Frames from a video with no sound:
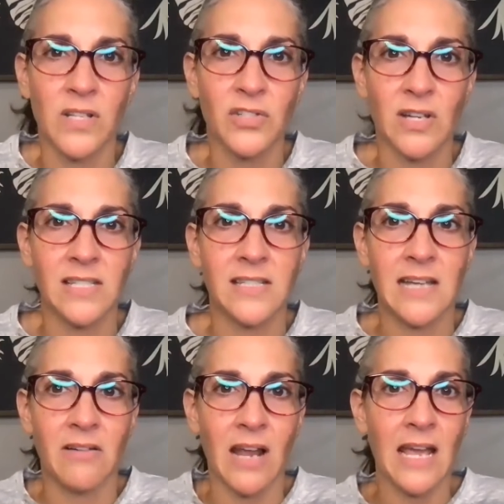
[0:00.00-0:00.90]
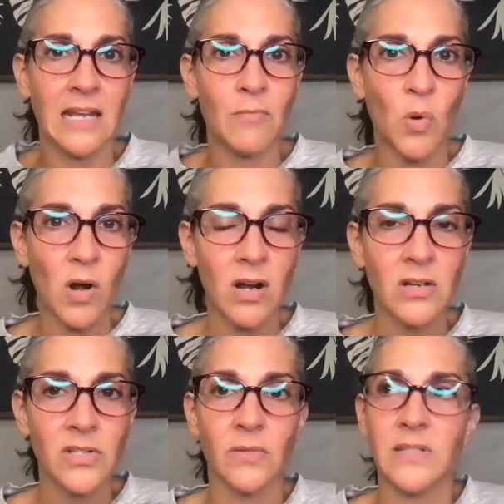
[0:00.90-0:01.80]
to stress us out anymore.
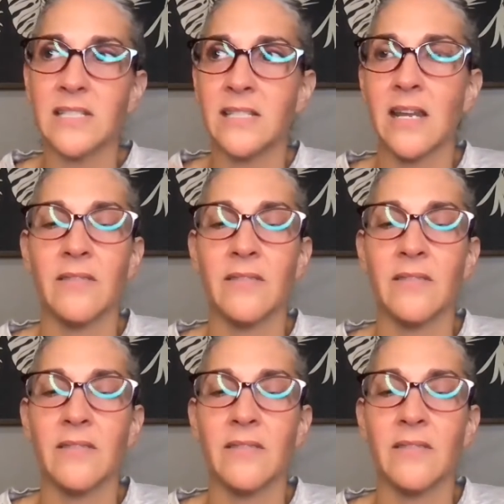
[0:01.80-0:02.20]
So instead